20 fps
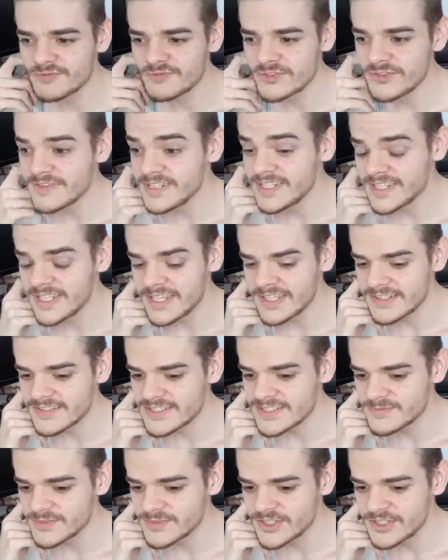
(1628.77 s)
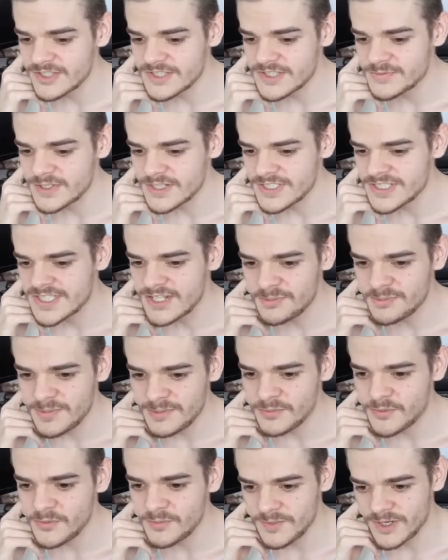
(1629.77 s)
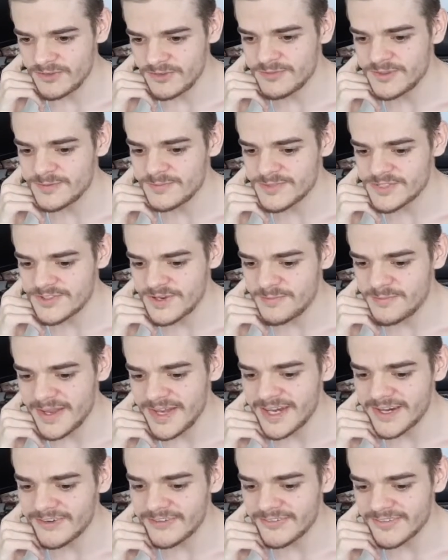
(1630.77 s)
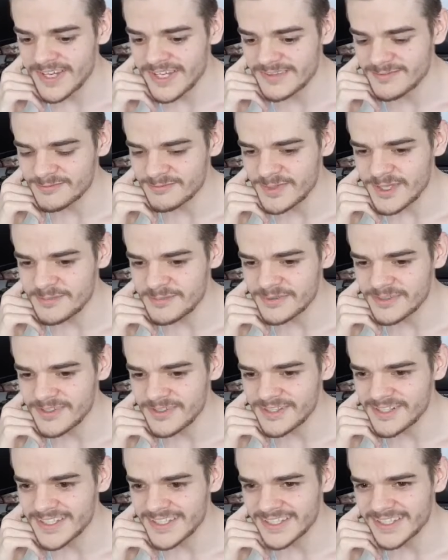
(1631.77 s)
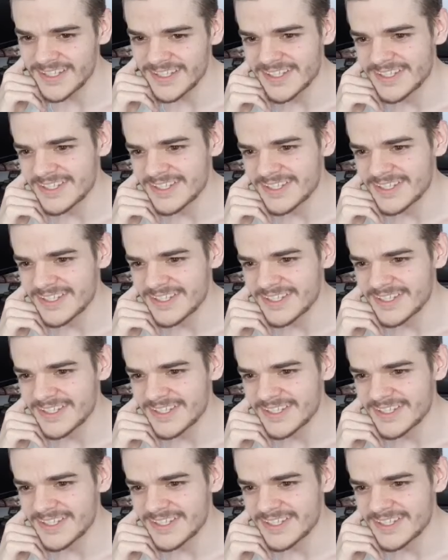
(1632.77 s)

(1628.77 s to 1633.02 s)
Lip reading: ruining it sometimes when I tell people what my films are about, and people are like,